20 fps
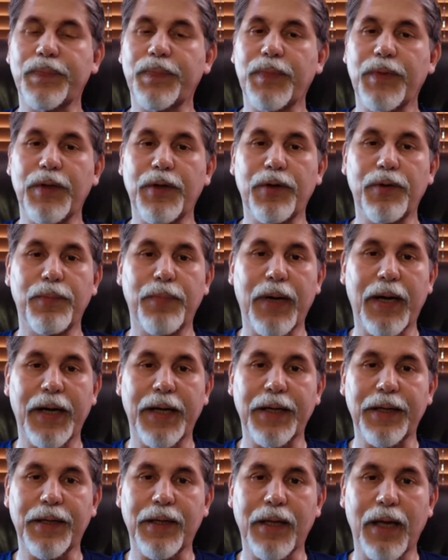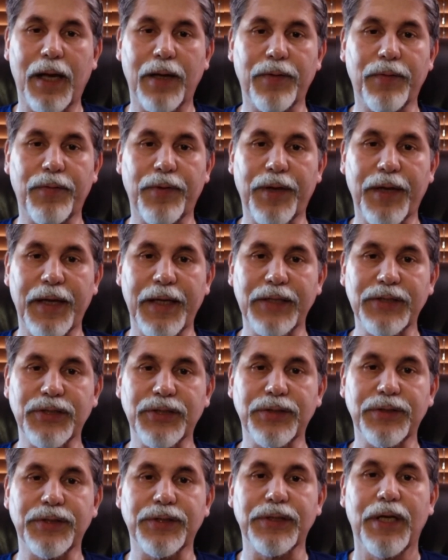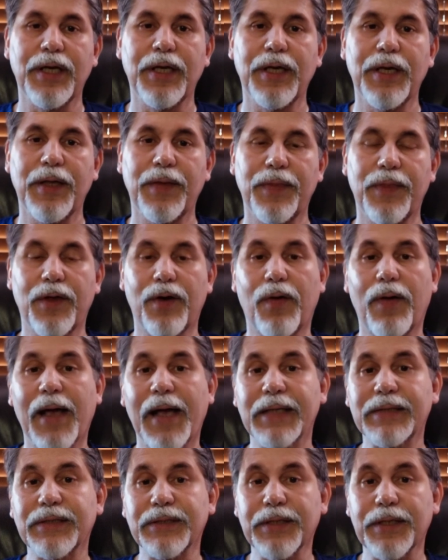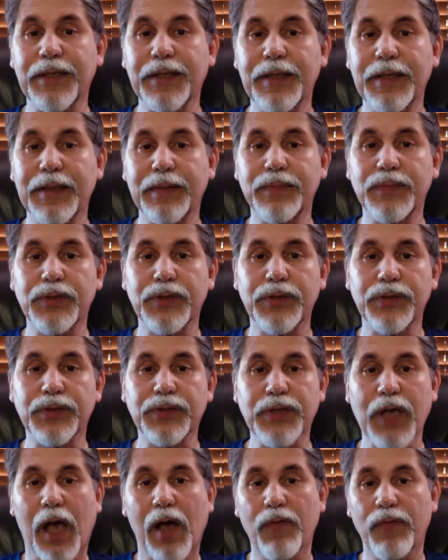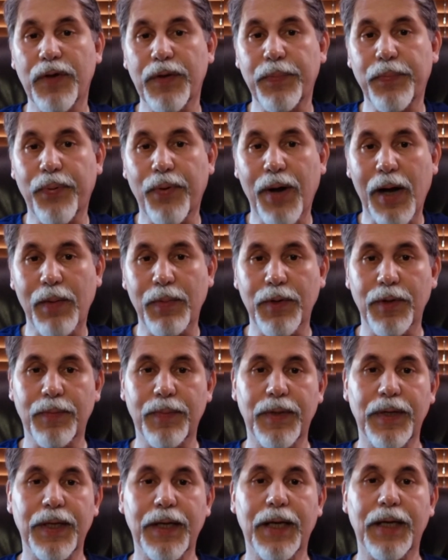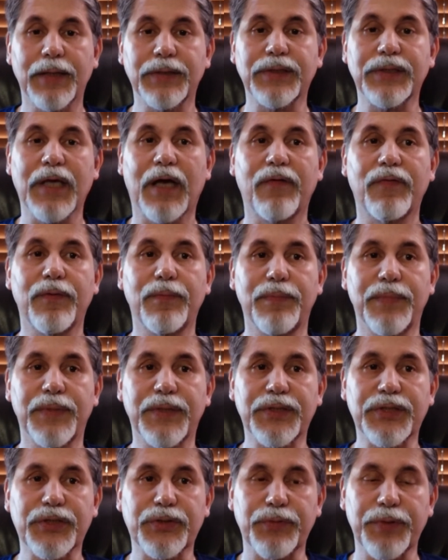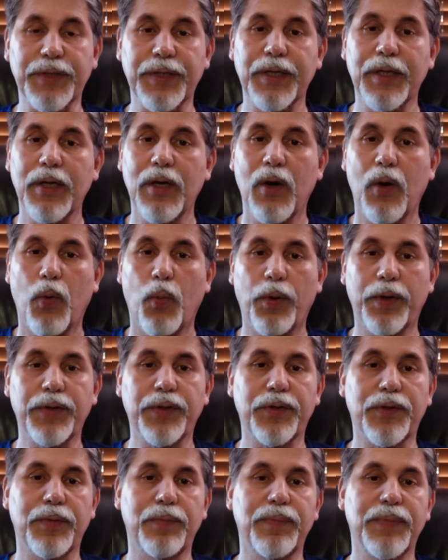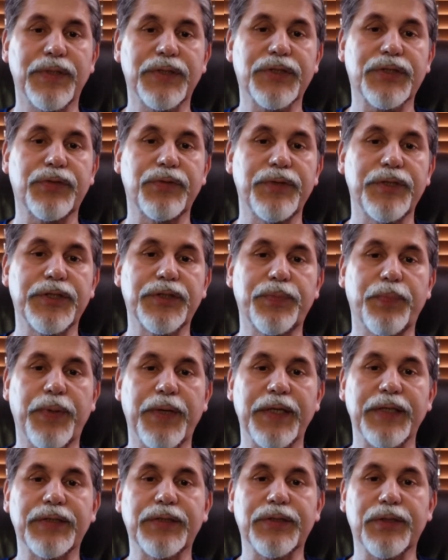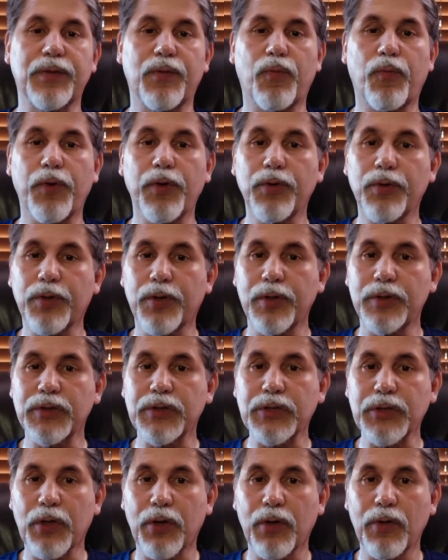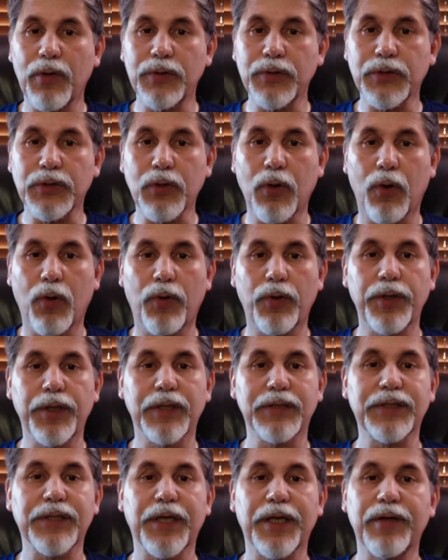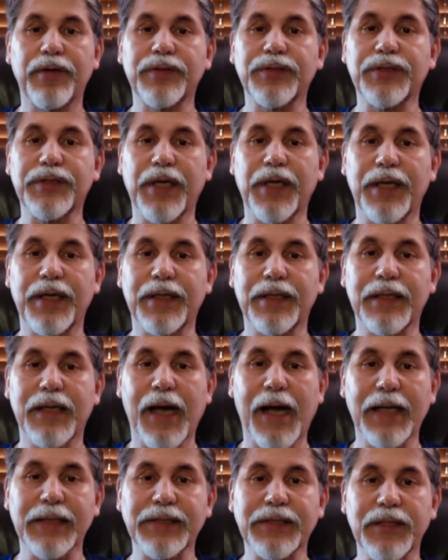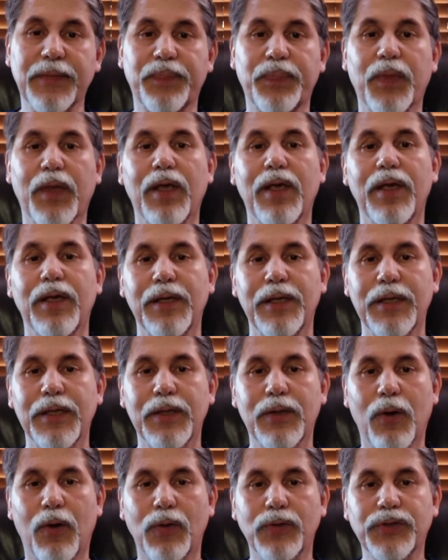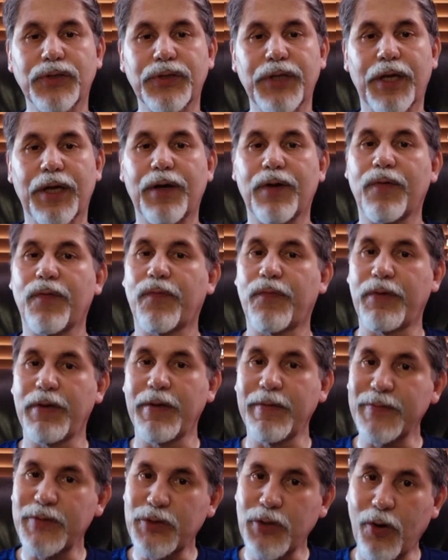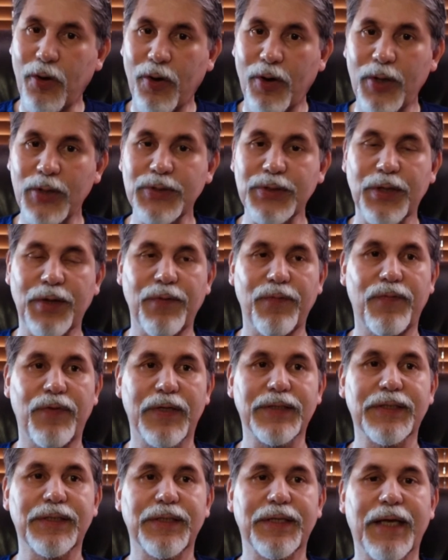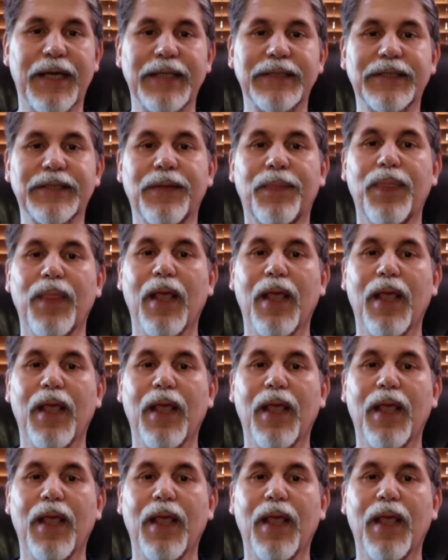nearby congregations that are asking him to solve a problem, a, solve a mystery, whether the mystery is based in real concerns or just hearsay and gossip. He goes there free of charge, investigates,